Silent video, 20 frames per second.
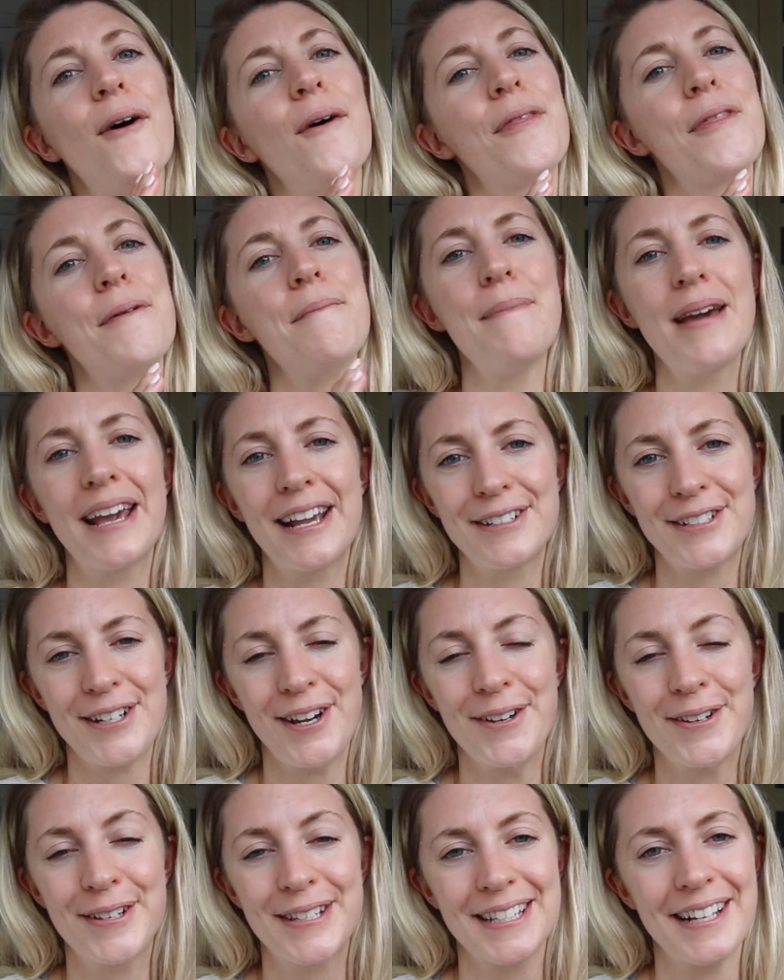on the mega
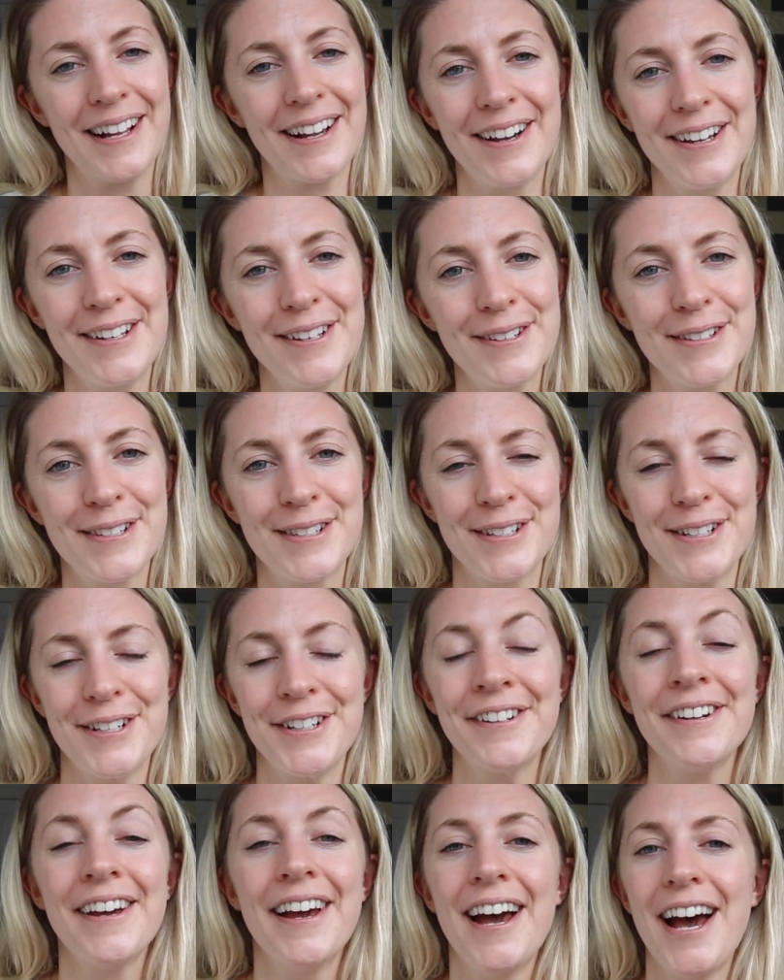dose like I used
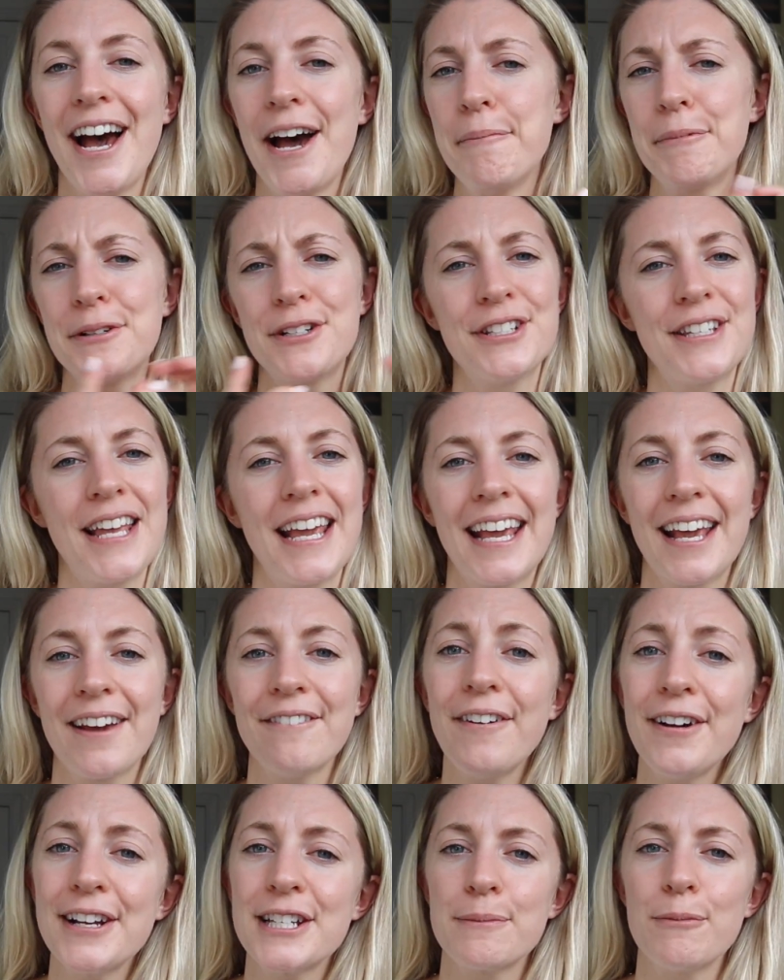to, but just taking
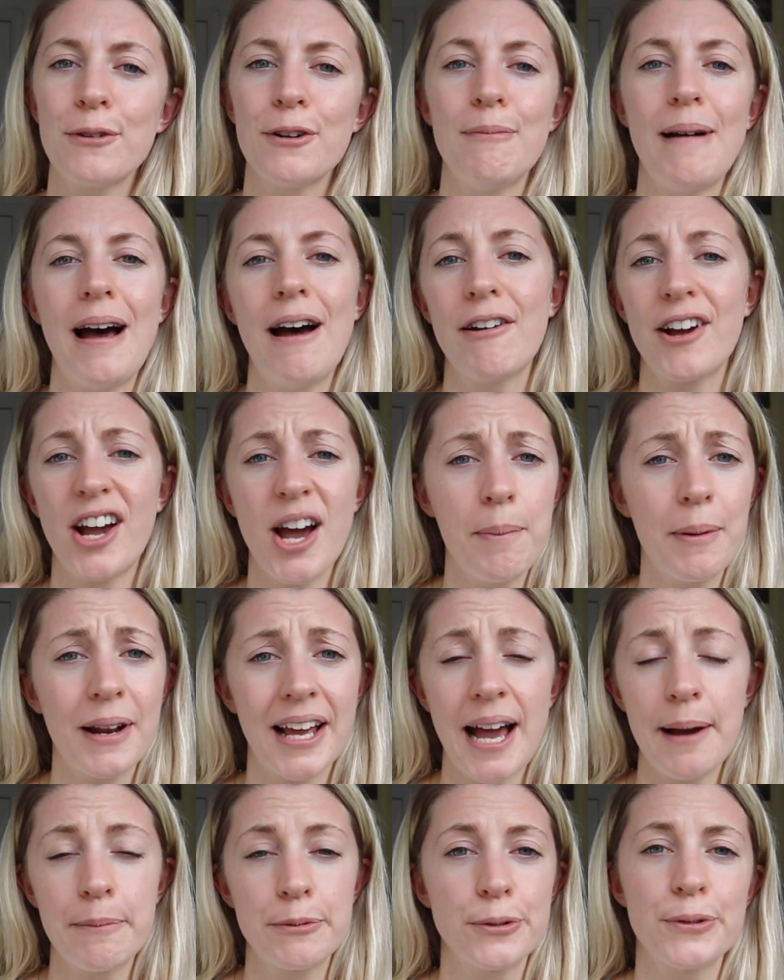a very small amount, a couple
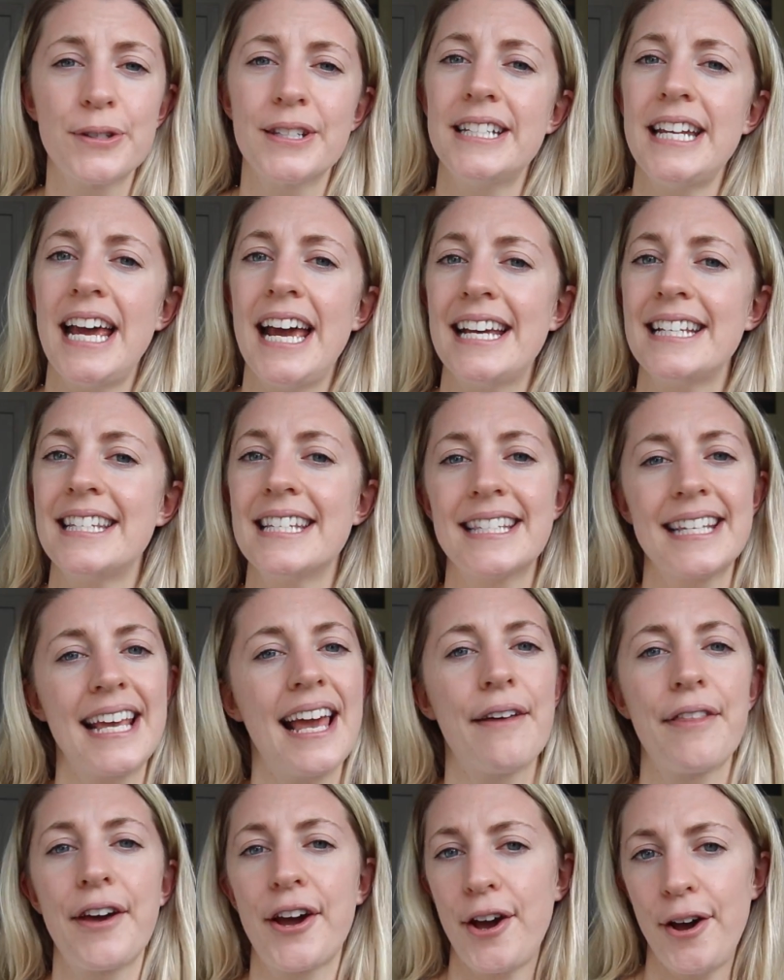of capsules a day, to see
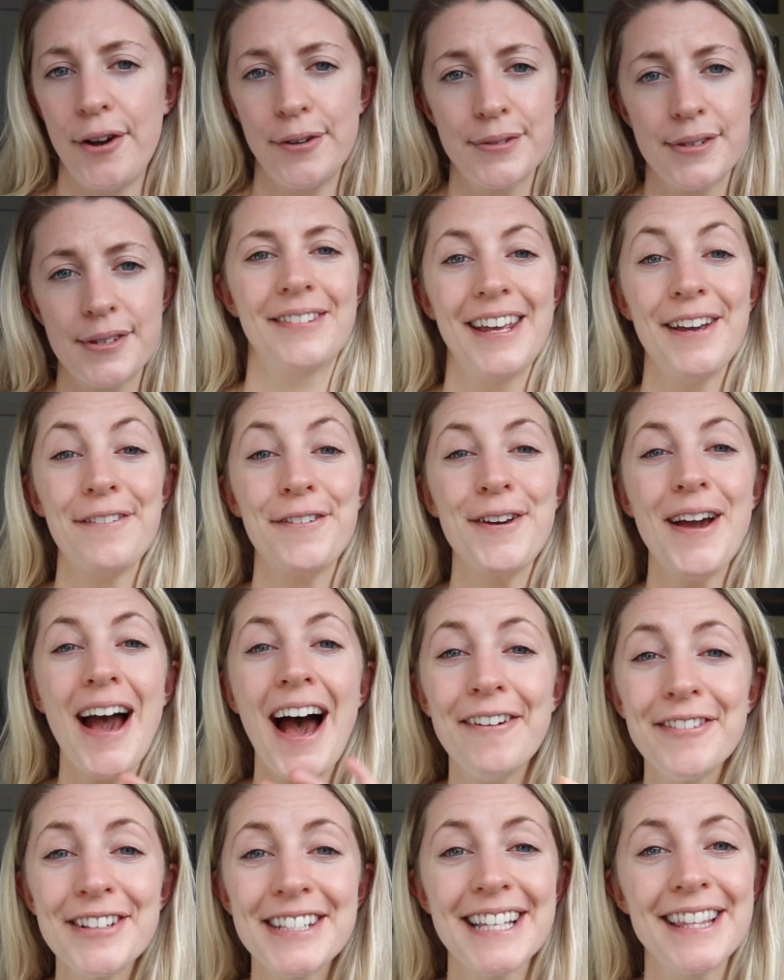how that goes. If you
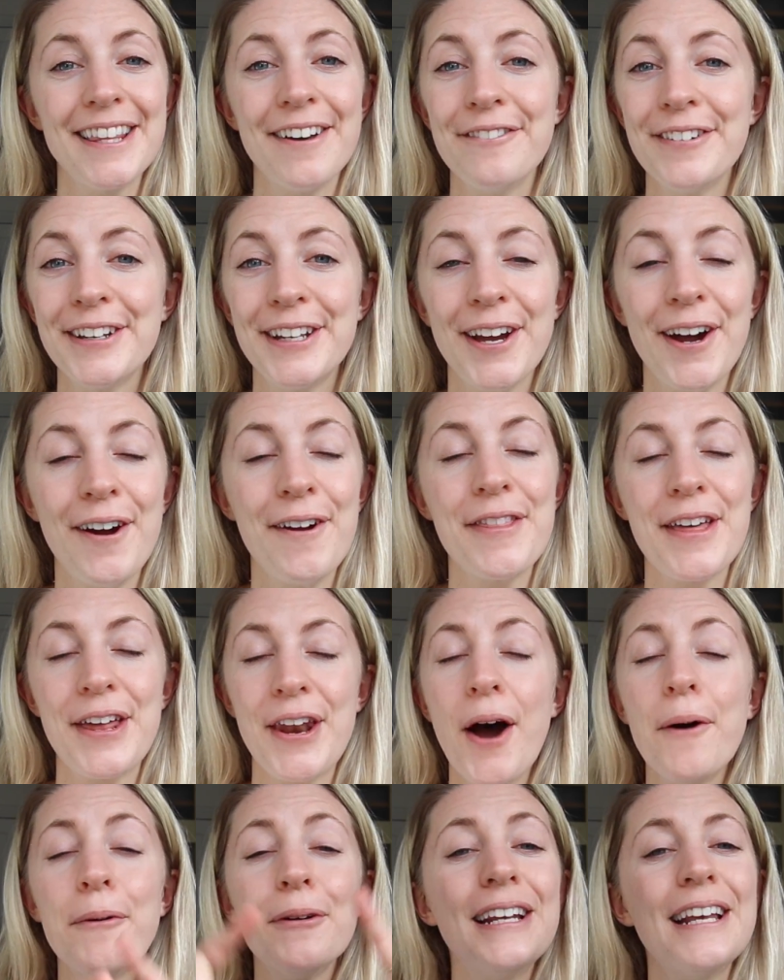haven't seen that video,
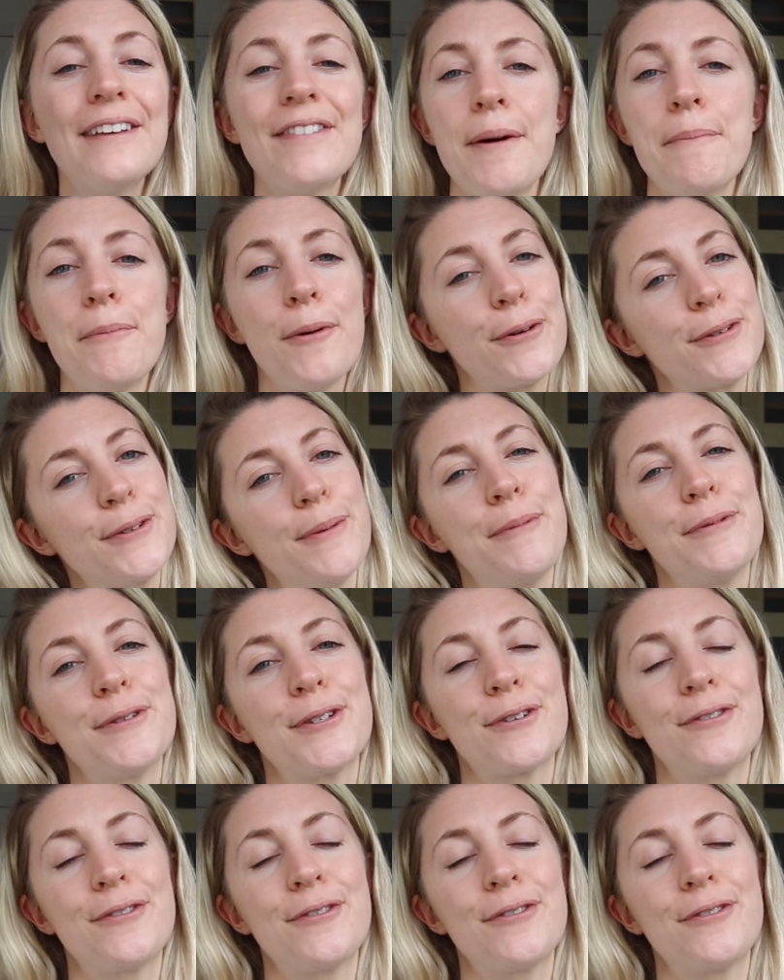then I will leave that box up on